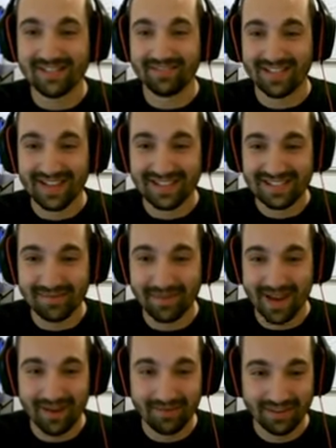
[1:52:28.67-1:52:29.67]
things to be
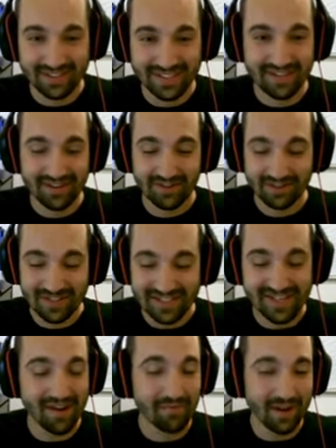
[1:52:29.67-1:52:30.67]
able to do, because
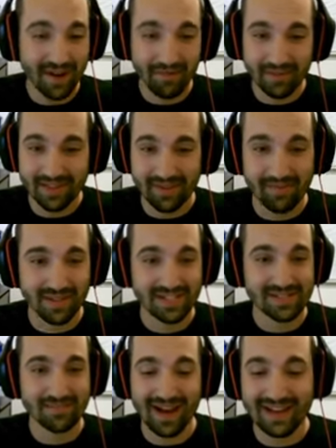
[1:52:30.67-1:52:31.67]
coming up with them on the
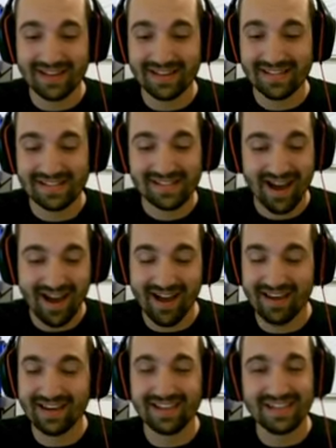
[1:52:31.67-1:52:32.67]
spot is
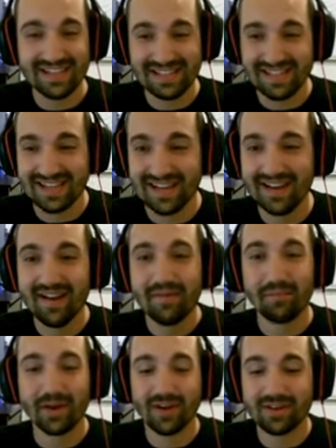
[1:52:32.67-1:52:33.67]
not easy,
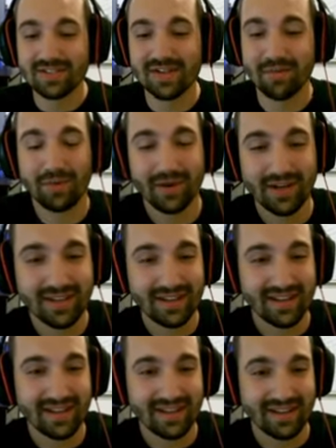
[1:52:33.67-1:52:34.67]
but also putting
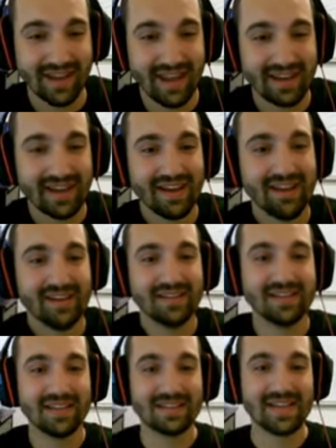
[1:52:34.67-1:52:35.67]

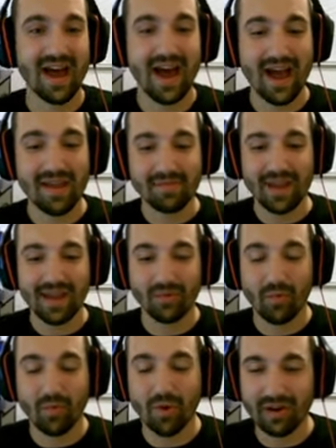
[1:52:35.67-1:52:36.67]
the time
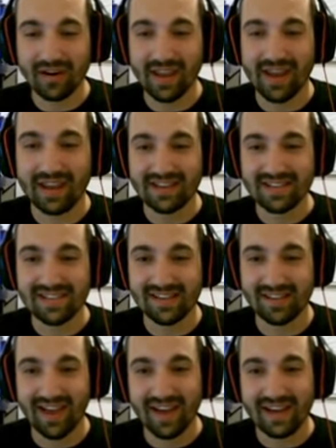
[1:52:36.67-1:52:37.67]
and work into
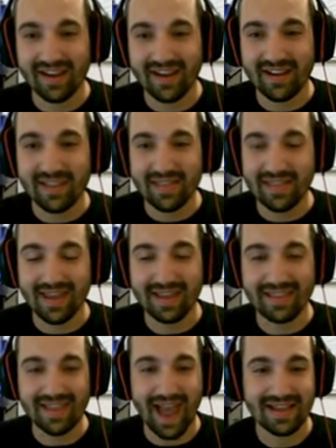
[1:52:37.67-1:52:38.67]
like think
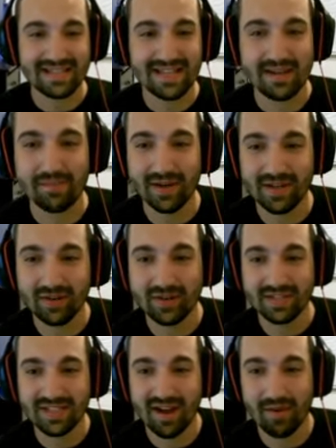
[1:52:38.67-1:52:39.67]
that deep into
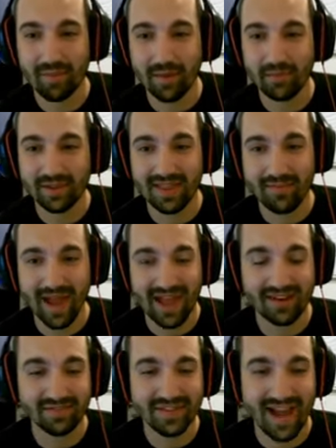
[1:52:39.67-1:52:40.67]
it to come up with them
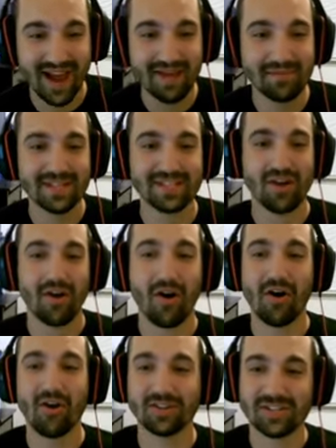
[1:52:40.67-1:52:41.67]
ahead of time is
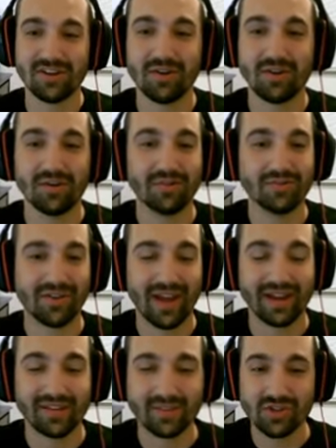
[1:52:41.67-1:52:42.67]
also
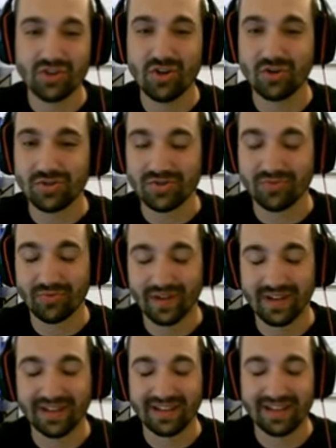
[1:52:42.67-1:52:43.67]
like shows
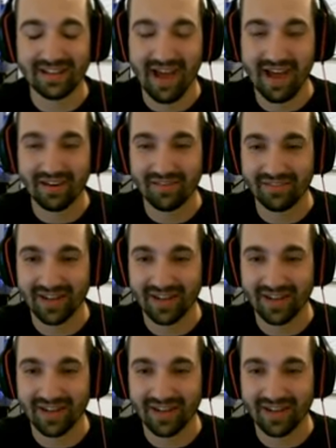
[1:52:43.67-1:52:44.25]
really a lot of